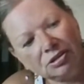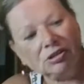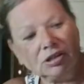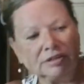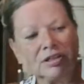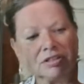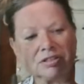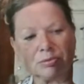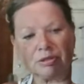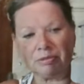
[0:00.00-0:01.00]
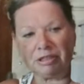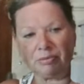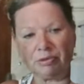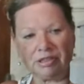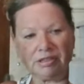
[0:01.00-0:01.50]
This is not, so this would
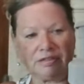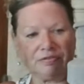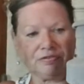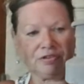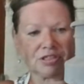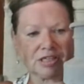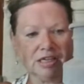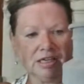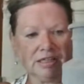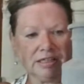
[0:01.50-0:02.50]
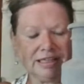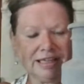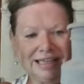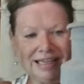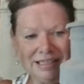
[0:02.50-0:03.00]
have been the one I did first.
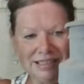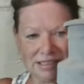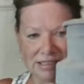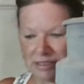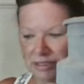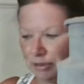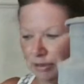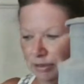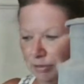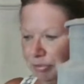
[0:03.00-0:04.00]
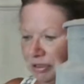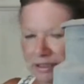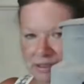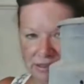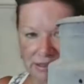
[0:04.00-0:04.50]
That end isn't
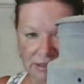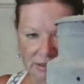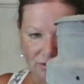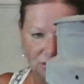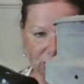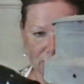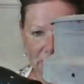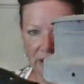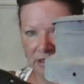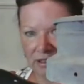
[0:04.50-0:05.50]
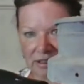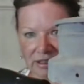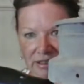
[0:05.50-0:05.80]
completely down, so I'm going to hit it